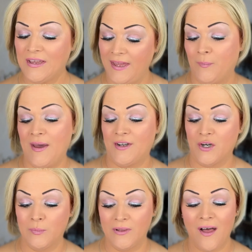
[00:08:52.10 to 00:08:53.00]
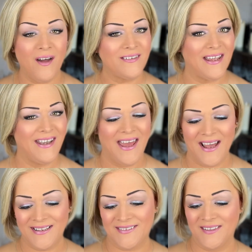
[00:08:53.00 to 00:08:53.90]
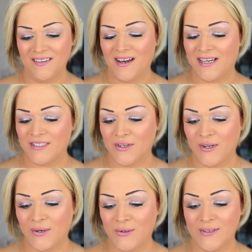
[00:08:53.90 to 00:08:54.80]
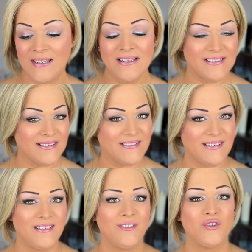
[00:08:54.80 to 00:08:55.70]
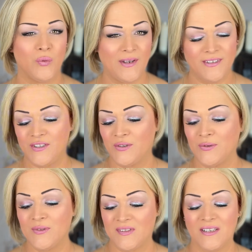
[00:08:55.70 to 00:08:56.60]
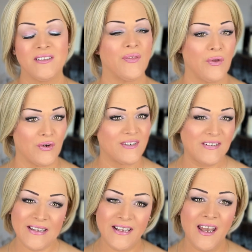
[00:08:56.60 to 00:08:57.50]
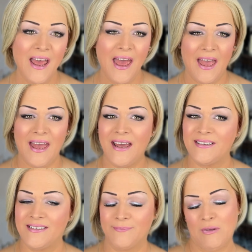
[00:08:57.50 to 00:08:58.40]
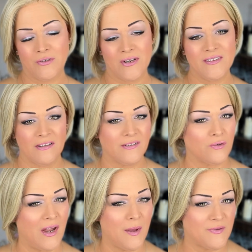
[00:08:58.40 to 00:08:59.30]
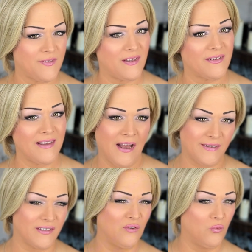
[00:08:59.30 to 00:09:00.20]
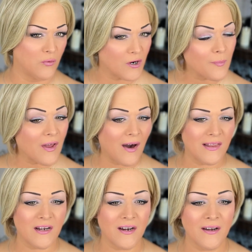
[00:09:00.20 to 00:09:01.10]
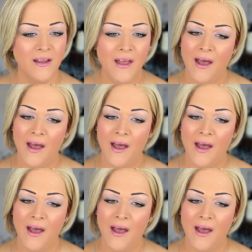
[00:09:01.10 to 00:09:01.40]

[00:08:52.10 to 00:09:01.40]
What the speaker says: Cake Batter Blonde and has the color code 1622613, and Belle Tress describes this as a warm color.